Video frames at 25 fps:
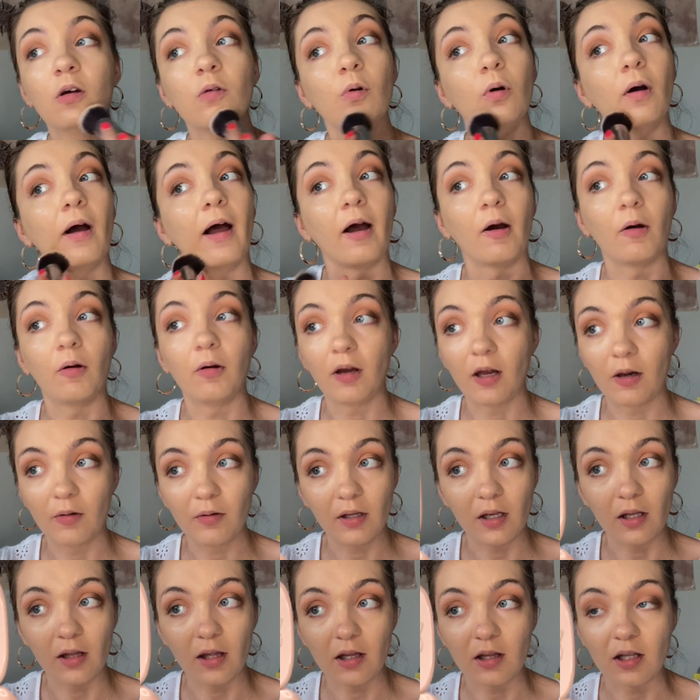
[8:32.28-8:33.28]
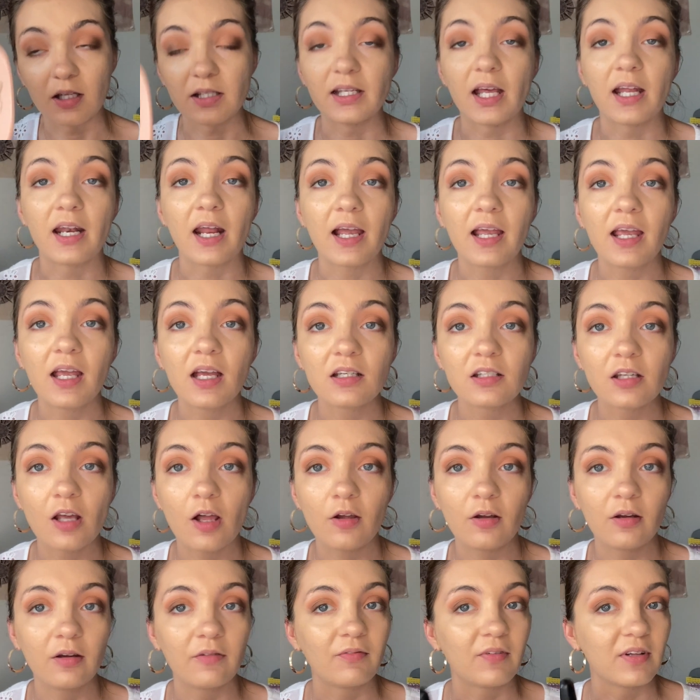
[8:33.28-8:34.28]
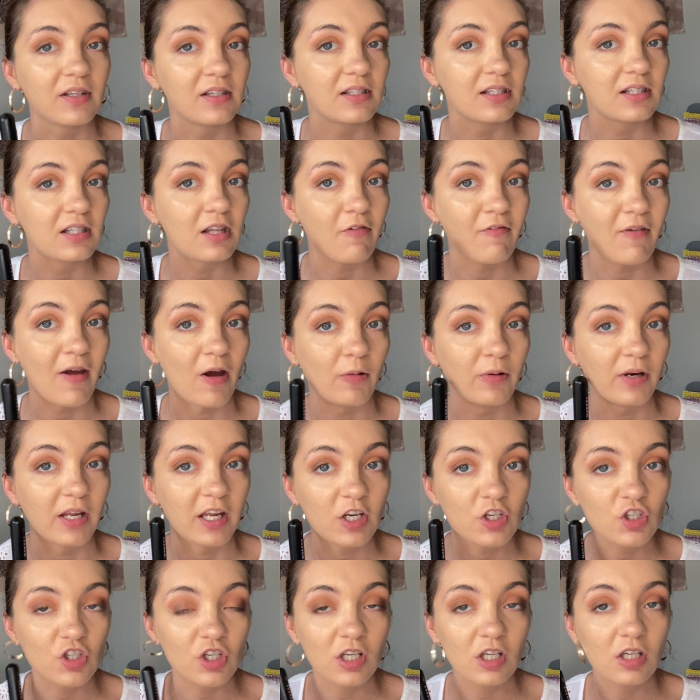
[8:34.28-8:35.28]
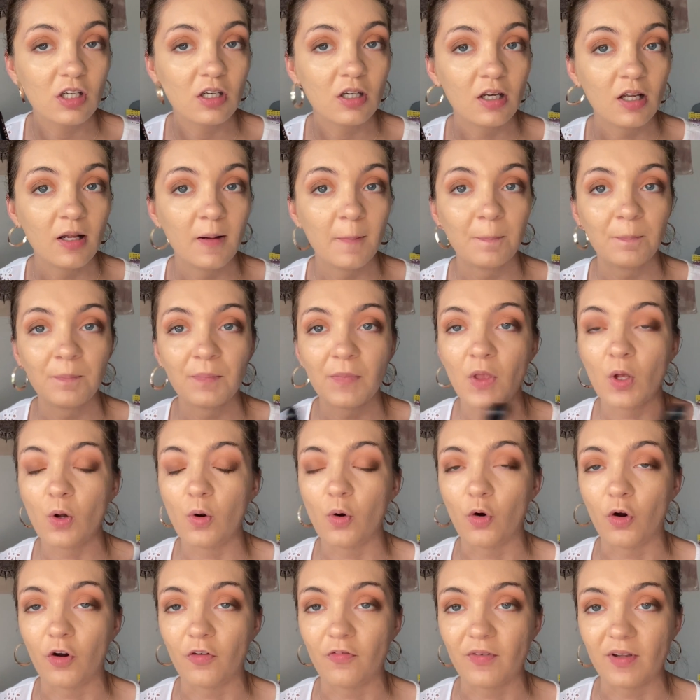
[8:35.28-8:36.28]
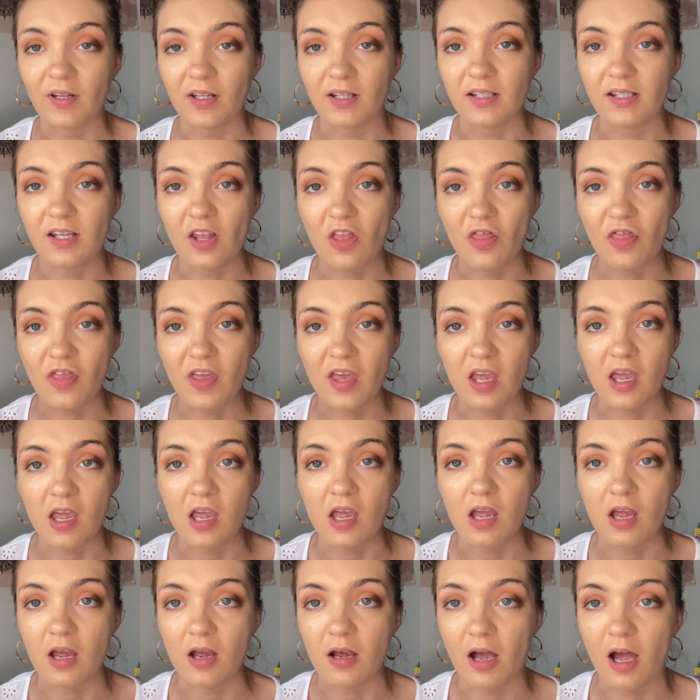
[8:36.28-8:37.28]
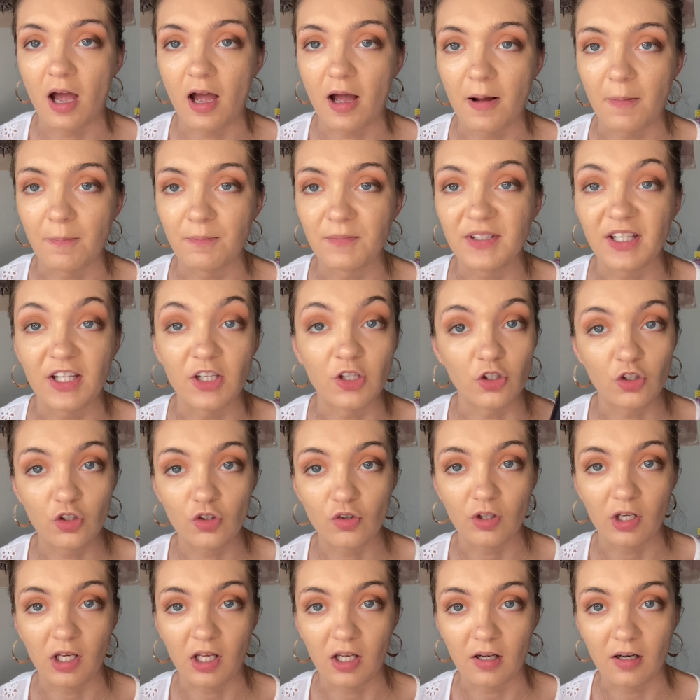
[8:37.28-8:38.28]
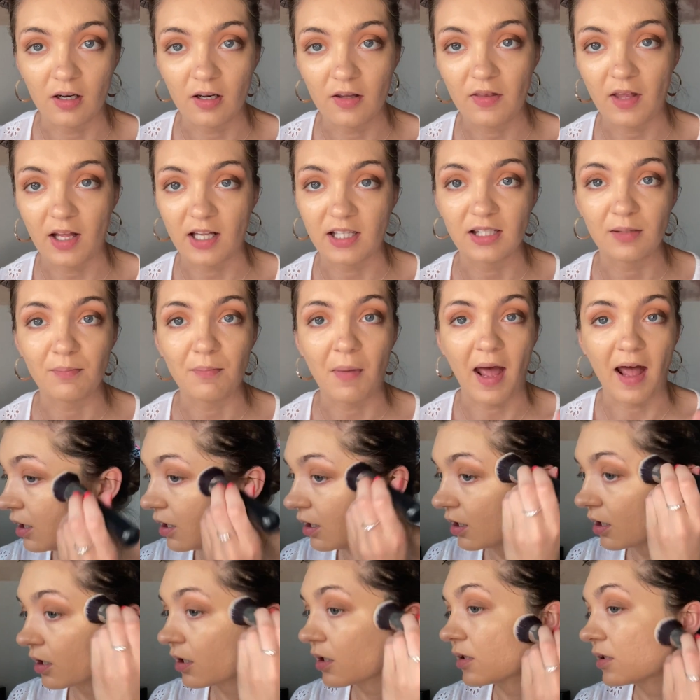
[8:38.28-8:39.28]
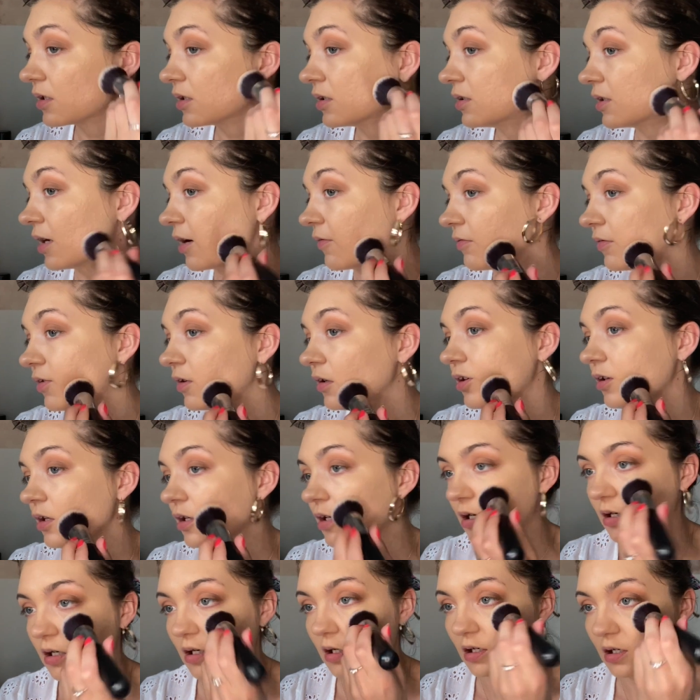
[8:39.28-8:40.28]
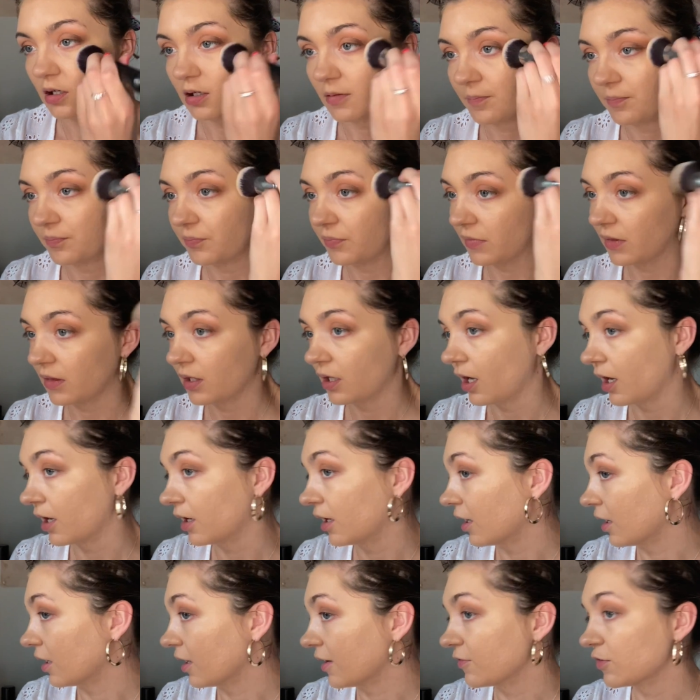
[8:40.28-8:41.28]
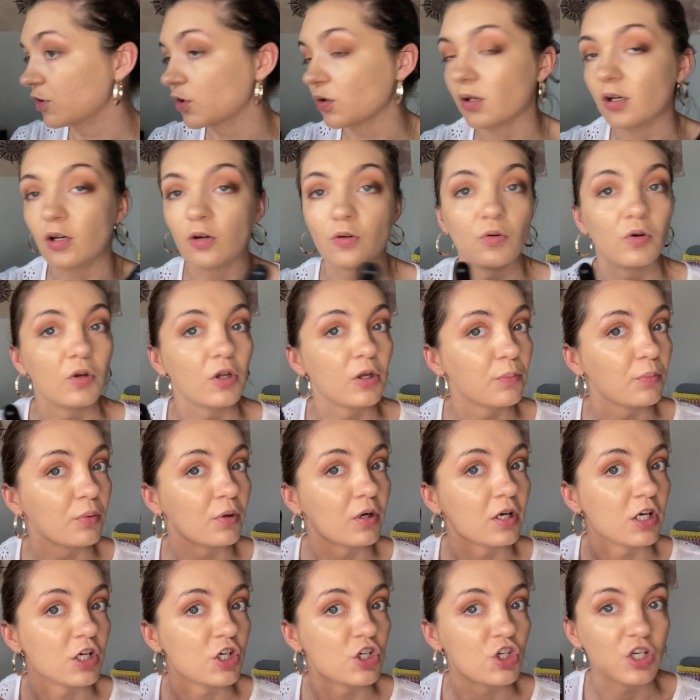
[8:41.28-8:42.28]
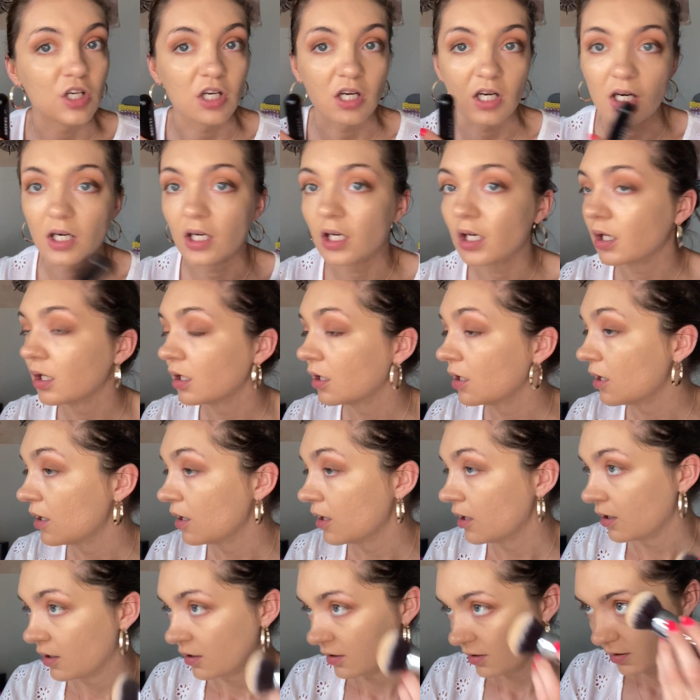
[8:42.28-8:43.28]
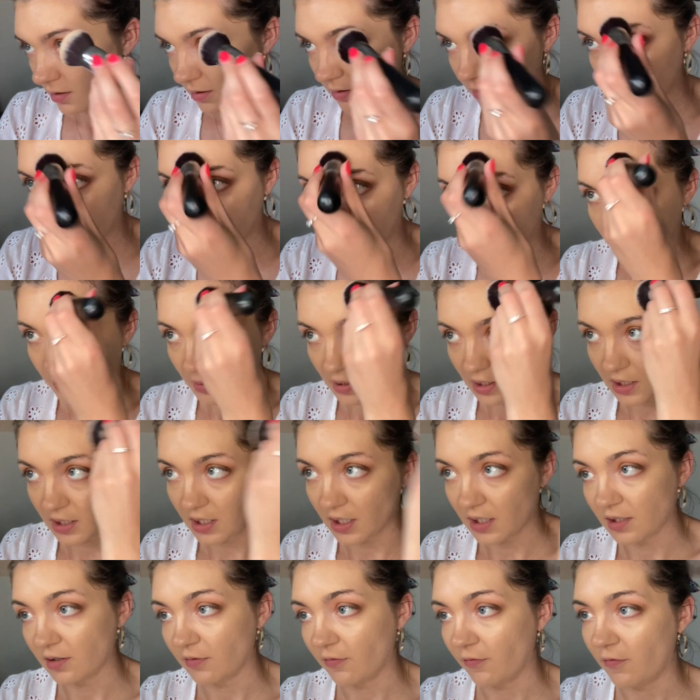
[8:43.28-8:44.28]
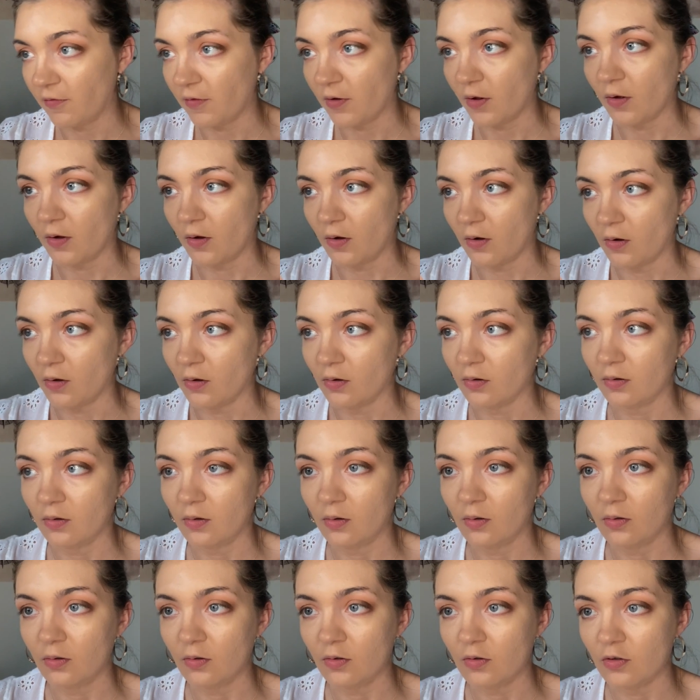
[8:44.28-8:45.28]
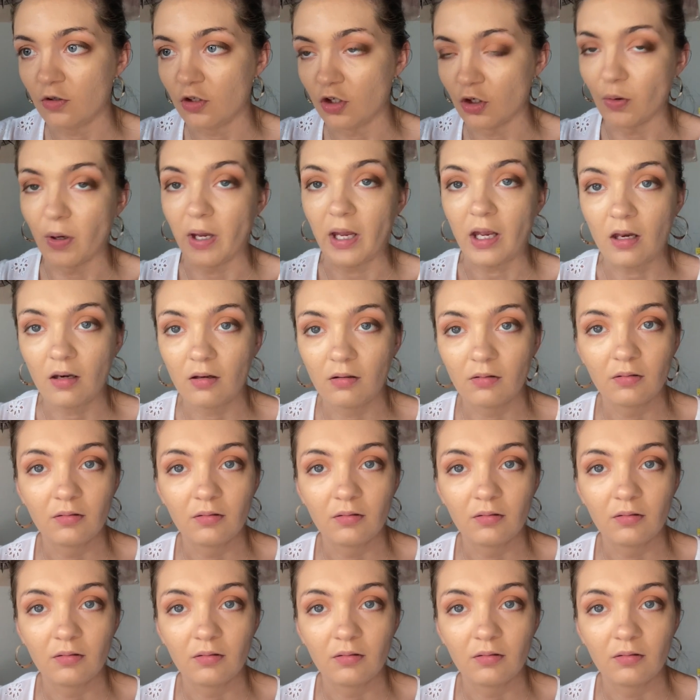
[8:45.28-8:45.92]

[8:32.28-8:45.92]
Wow, I really like this. And I can't tell if it's the foundation or if it's the sunscreen that's matte, because it's definitely, again, gives you like a really pretty sheen, but it doesn't feel dewy.